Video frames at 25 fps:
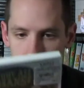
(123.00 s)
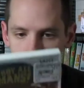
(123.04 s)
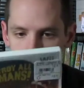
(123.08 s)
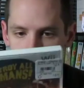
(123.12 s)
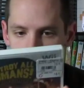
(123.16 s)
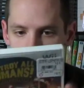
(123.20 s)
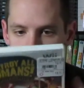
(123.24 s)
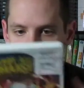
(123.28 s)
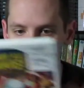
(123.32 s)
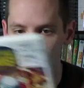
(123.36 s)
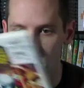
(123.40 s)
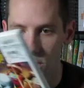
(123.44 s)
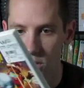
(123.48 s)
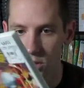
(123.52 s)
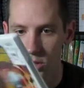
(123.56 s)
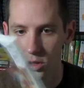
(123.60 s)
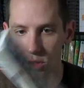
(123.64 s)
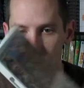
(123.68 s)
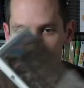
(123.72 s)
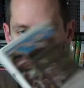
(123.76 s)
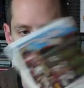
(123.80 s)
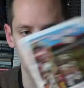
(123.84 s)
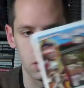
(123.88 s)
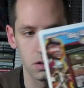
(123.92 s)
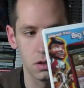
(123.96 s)
guess you can
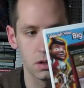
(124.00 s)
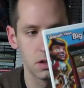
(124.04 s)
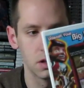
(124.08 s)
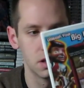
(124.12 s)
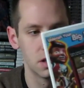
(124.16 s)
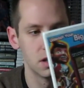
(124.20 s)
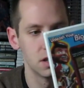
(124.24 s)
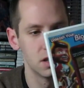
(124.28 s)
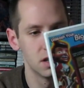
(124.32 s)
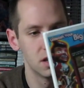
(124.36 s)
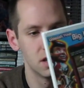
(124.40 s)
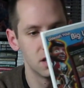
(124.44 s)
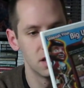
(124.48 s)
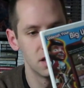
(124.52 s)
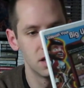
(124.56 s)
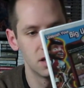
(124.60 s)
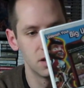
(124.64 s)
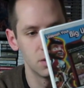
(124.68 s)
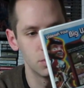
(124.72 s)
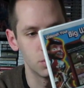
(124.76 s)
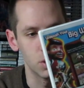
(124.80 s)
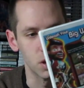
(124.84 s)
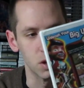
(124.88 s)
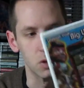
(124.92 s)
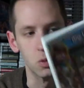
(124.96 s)
control
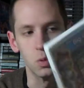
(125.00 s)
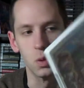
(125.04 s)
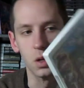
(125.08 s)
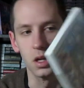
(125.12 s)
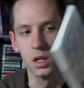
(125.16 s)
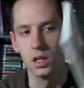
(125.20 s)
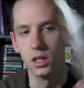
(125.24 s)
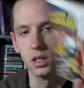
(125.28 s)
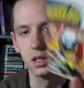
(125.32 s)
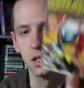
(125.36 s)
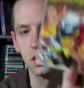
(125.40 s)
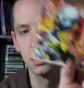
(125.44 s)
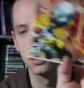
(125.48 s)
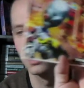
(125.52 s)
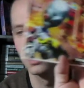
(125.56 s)
Big Willie.